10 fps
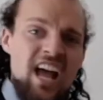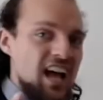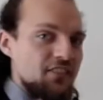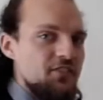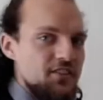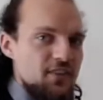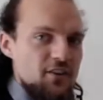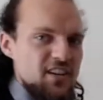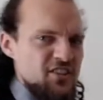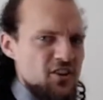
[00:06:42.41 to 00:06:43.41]
And this very
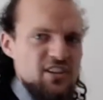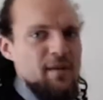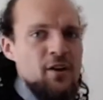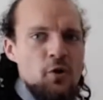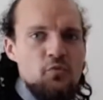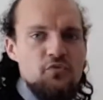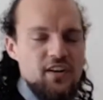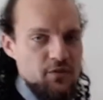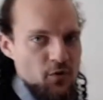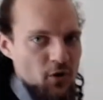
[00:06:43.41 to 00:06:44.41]
discussion about
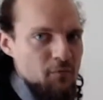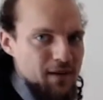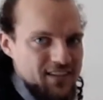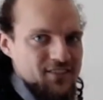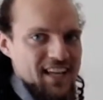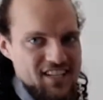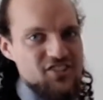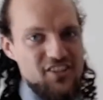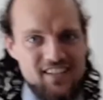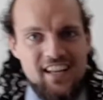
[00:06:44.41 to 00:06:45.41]
overfitting, we'll come back to that
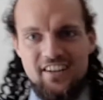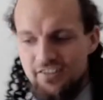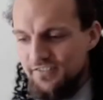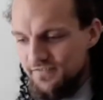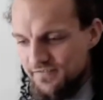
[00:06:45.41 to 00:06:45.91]
just later.